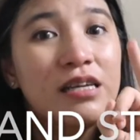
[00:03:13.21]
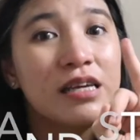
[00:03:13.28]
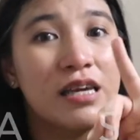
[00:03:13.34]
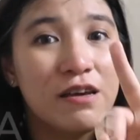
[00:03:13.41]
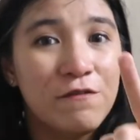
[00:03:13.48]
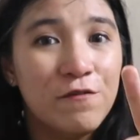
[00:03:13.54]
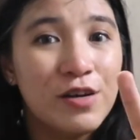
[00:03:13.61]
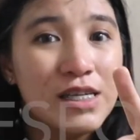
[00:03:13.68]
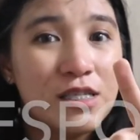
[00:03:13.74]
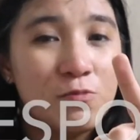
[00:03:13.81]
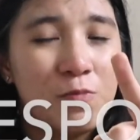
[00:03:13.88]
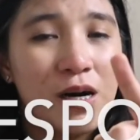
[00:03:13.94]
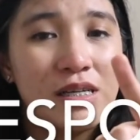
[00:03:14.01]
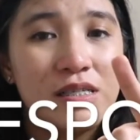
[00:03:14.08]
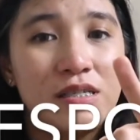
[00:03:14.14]
Give
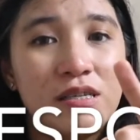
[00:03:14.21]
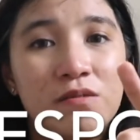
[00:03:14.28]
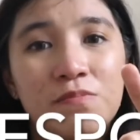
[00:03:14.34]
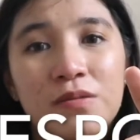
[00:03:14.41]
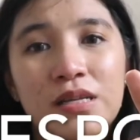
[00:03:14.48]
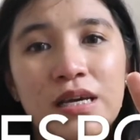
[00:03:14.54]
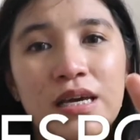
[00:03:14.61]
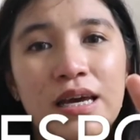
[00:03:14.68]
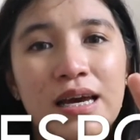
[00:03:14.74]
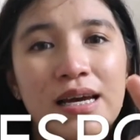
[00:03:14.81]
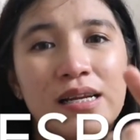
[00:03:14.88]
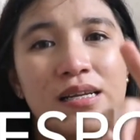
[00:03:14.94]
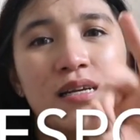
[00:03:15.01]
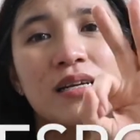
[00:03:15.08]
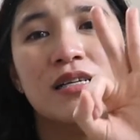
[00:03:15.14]
responsibly
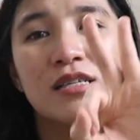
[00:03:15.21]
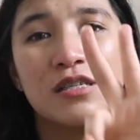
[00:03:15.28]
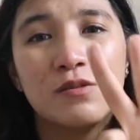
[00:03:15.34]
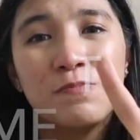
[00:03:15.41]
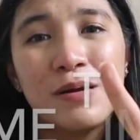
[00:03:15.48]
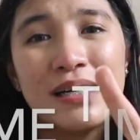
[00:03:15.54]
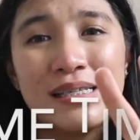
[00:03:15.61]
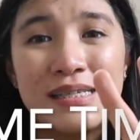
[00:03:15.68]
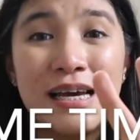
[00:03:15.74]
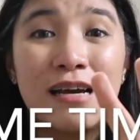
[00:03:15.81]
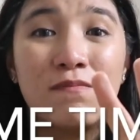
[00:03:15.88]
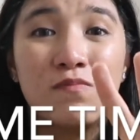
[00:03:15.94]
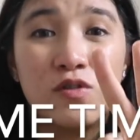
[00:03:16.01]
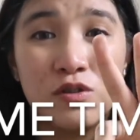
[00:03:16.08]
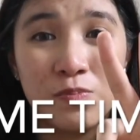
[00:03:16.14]
and spare
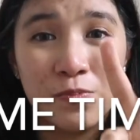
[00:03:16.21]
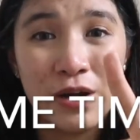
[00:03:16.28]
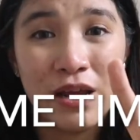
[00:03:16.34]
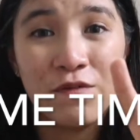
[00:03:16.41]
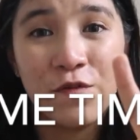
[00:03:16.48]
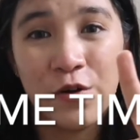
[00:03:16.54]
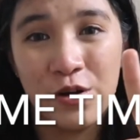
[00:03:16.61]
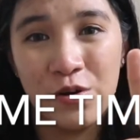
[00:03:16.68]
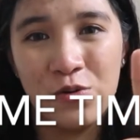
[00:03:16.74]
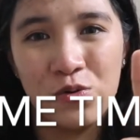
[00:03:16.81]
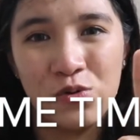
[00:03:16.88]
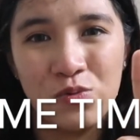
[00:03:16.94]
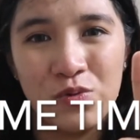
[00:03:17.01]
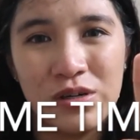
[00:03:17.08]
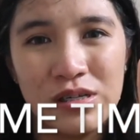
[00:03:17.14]
time to pray for the
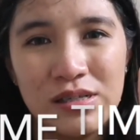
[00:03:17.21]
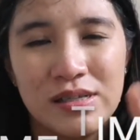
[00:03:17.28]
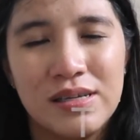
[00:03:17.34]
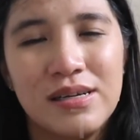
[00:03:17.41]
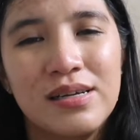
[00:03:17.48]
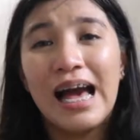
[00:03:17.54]
whole world.